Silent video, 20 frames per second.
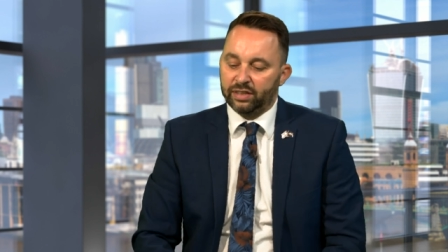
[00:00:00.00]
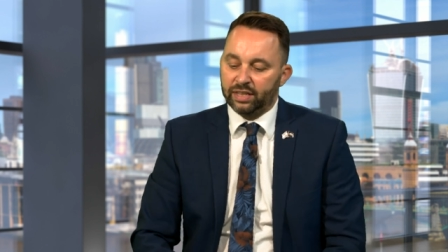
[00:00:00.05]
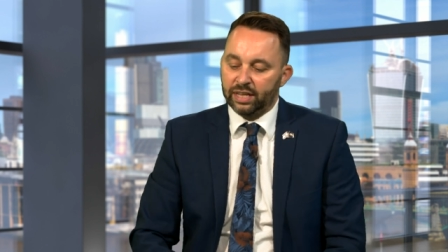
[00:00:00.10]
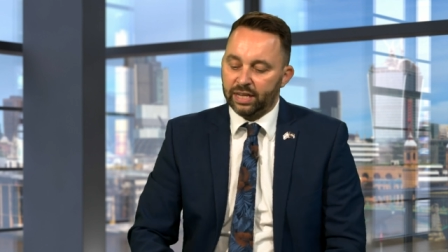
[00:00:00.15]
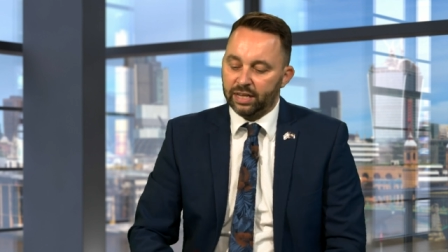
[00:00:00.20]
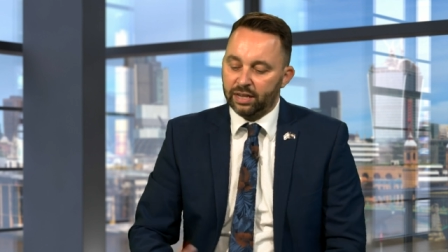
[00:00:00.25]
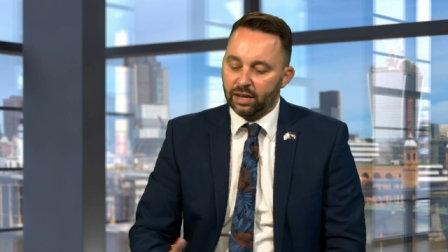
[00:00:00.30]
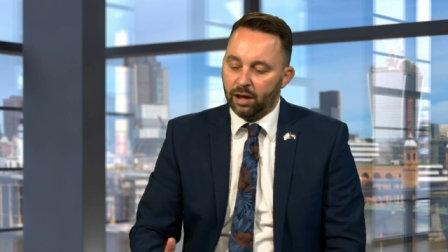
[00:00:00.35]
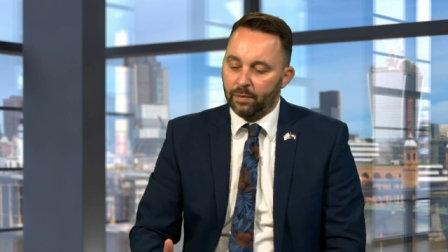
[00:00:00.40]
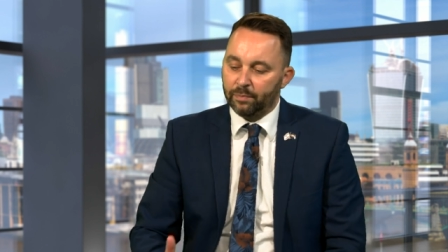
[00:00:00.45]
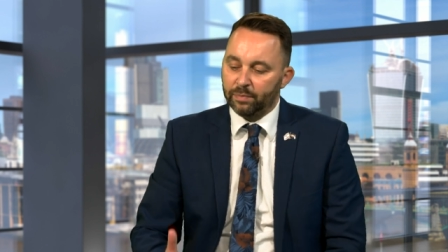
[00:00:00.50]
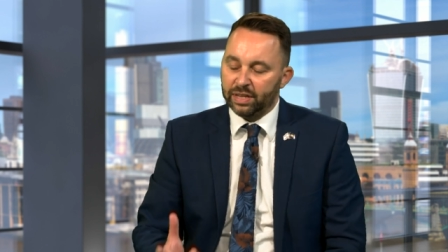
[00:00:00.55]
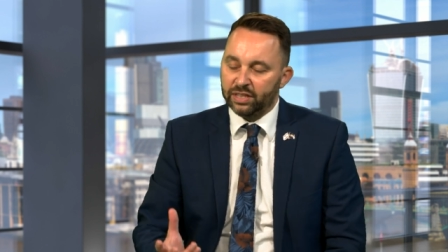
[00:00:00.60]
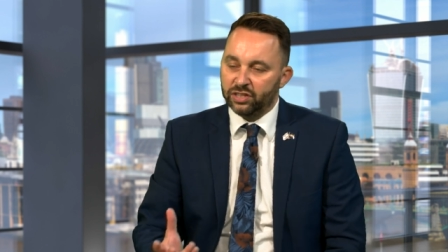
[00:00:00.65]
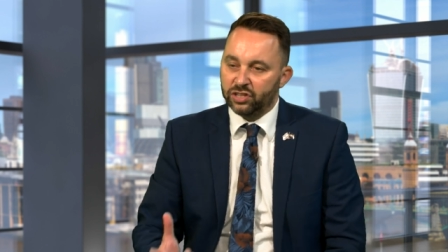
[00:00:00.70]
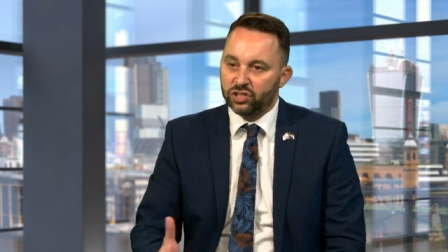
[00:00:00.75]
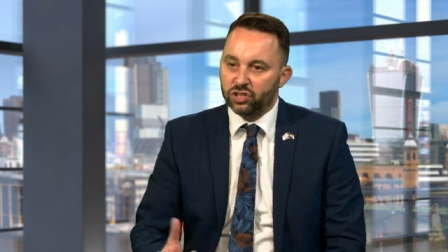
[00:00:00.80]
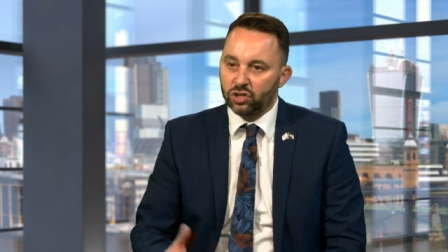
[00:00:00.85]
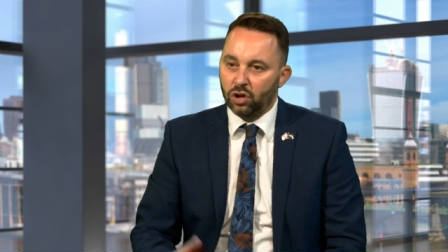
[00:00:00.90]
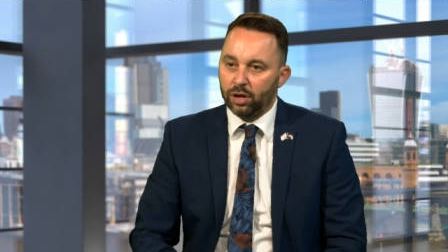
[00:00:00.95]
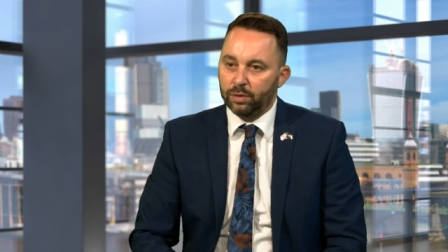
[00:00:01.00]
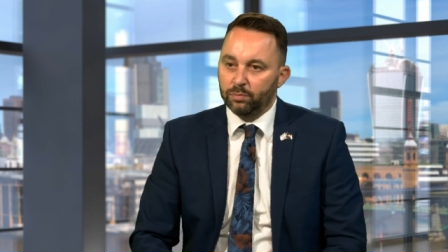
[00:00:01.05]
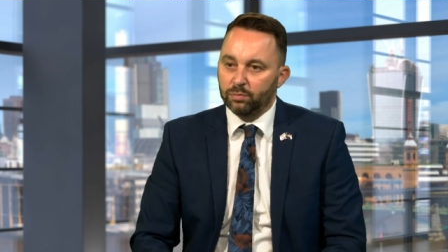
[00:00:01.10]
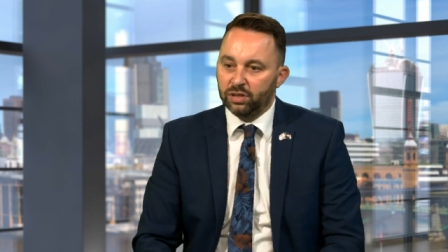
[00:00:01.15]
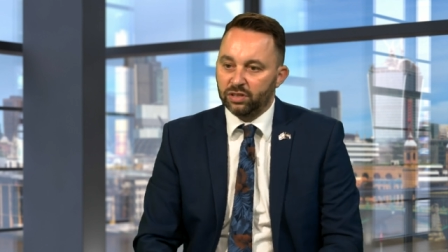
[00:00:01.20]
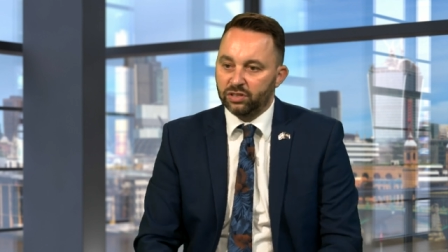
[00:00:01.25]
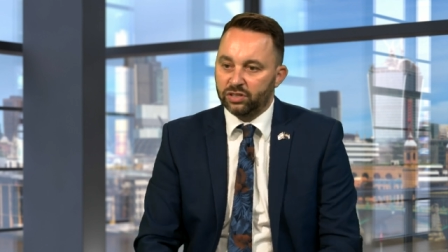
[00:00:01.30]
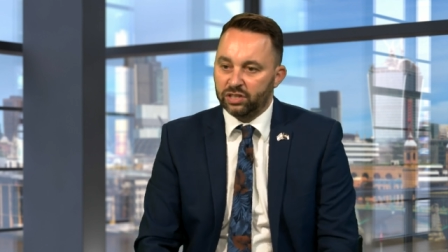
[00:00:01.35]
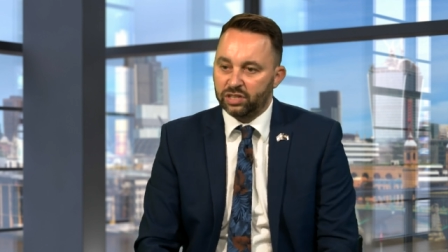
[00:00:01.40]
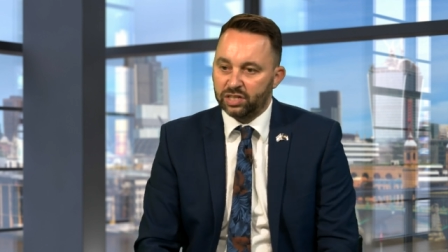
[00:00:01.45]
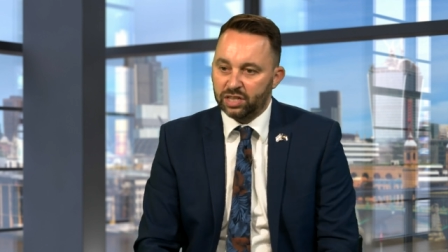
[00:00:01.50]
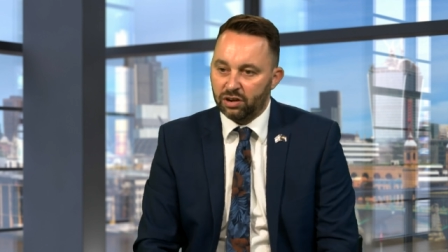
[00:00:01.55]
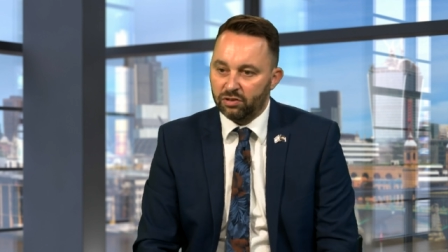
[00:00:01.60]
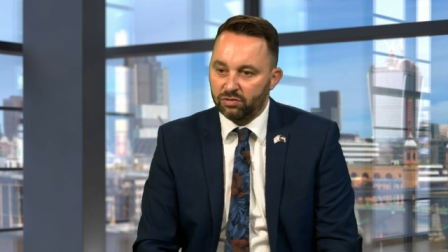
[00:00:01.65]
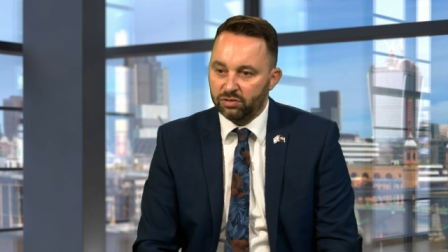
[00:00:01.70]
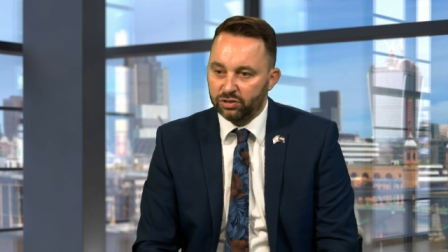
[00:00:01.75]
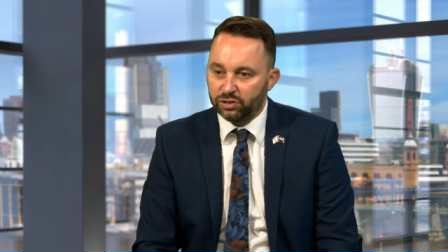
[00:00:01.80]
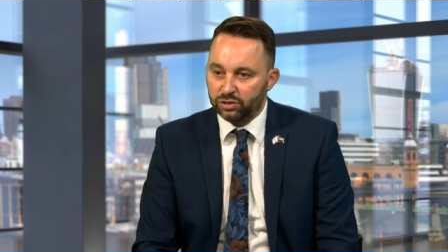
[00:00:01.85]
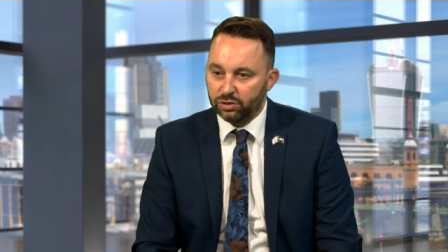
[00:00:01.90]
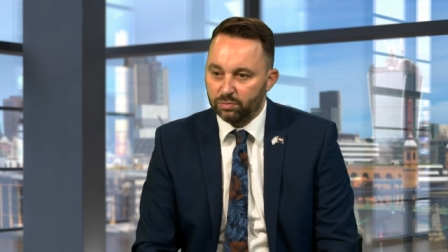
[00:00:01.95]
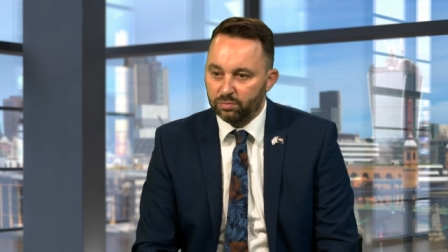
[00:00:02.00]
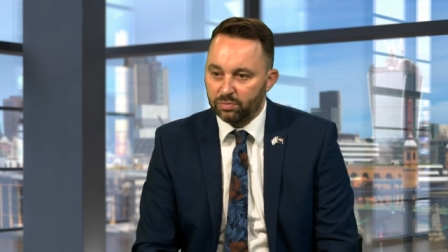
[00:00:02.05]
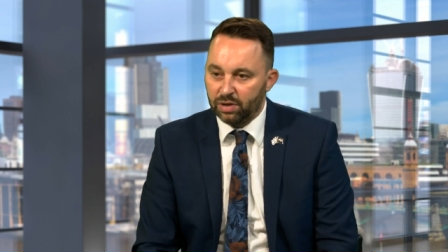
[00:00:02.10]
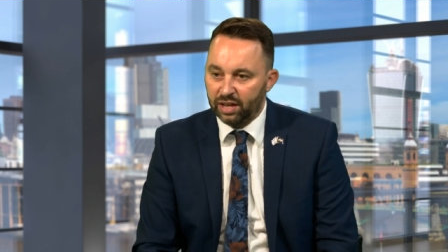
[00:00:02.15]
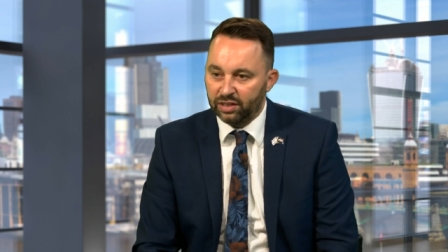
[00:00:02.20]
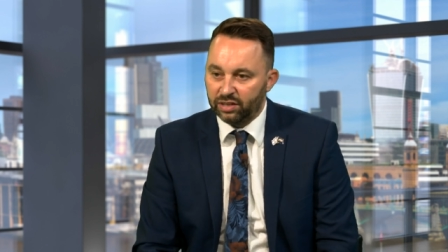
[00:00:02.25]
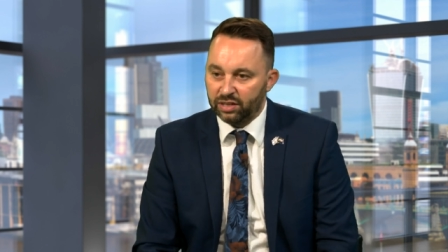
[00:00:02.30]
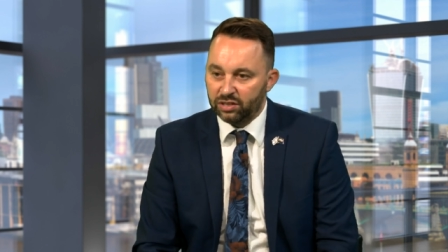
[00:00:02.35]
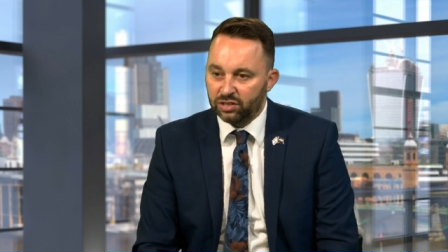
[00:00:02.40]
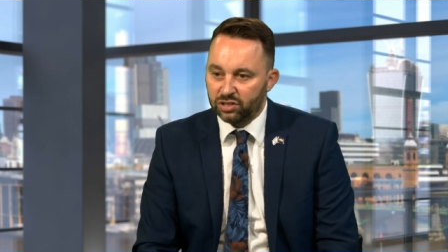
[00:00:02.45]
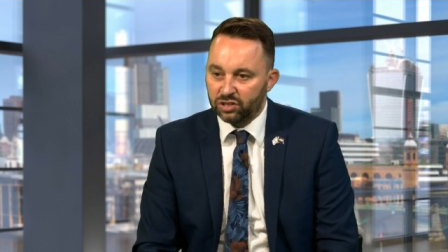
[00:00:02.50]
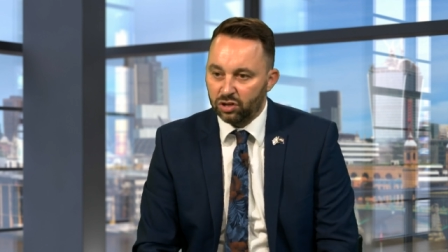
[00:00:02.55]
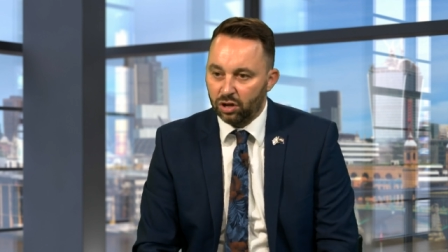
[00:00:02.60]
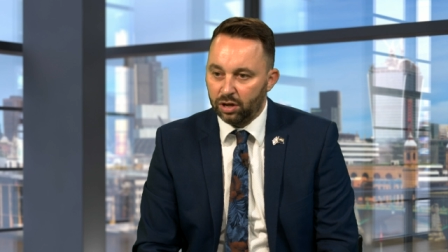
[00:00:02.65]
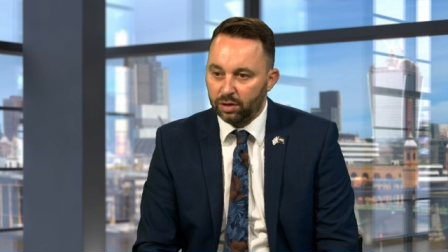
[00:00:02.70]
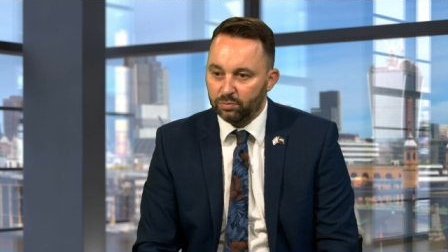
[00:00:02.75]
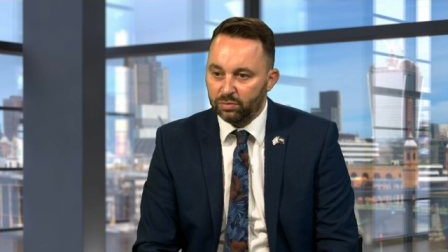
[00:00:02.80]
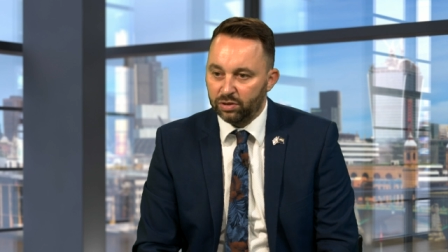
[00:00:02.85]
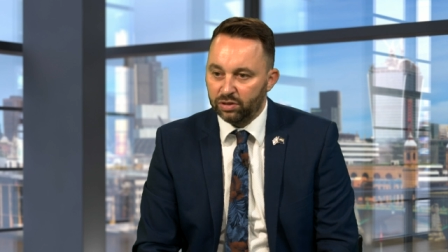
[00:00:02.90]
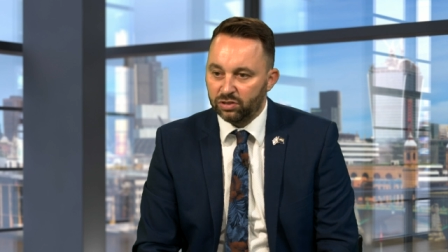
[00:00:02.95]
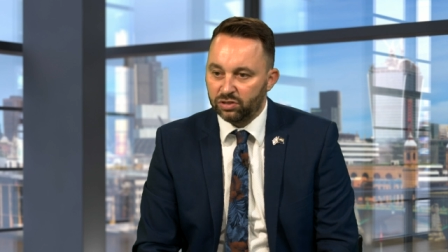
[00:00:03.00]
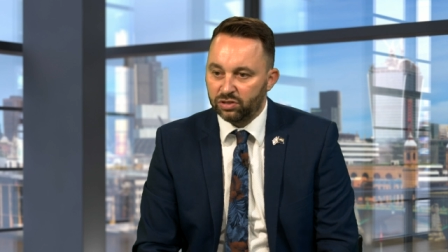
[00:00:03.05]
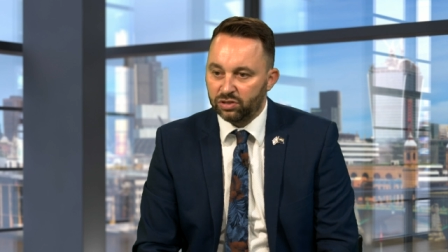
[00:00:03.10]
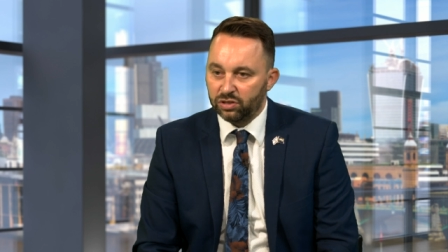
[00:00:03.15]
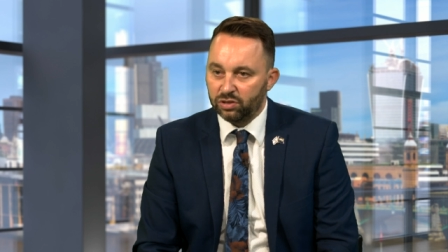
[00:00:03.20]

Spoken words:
the incitement to terrorism and the incitement